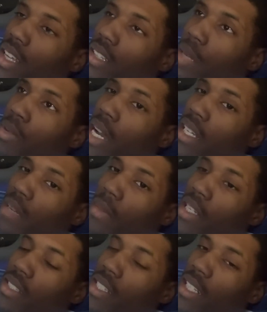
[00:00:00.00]
they probably didn't mean
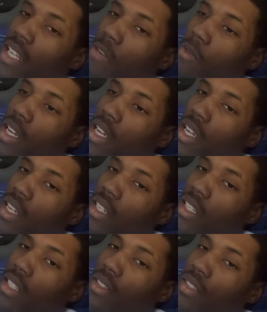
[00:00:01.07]
to say it that way
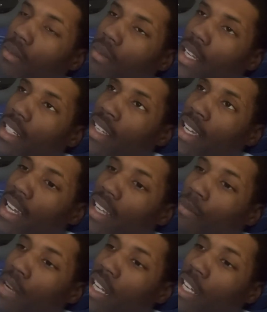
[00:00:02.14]
or something like that. They
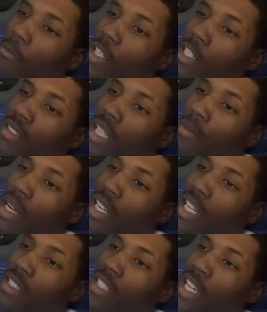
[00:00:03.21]
probably
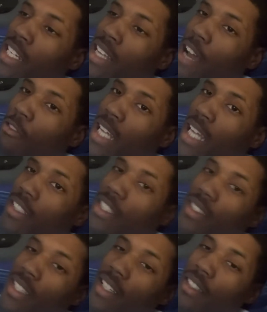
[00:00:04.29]
didn't say that I was actually
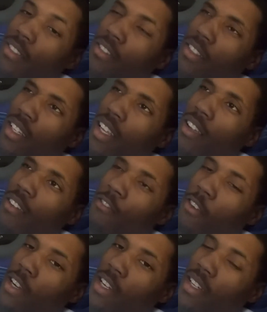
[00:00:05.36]
stealing
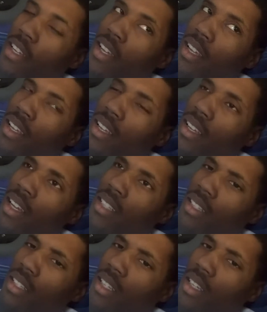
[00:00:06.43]
freight. I
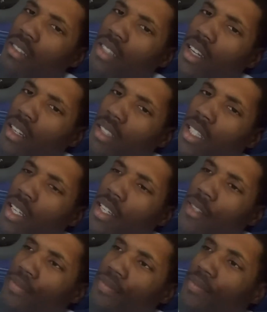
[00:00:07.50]
said, yeah, they did.
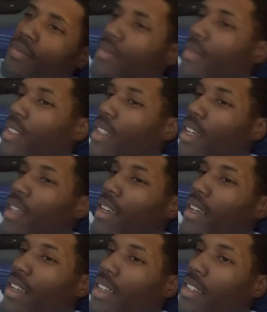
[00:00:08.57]

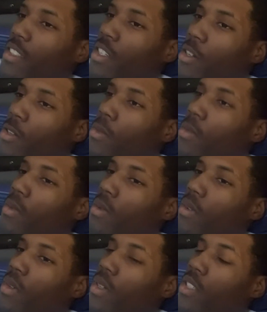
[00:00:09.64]
So
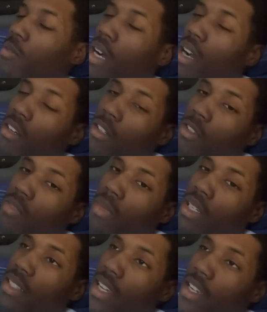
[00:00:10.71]
tomorrow is
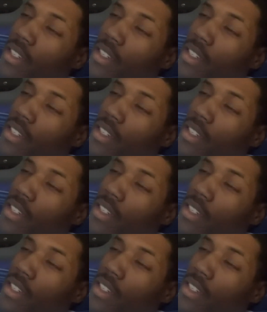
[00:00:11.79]
Monday,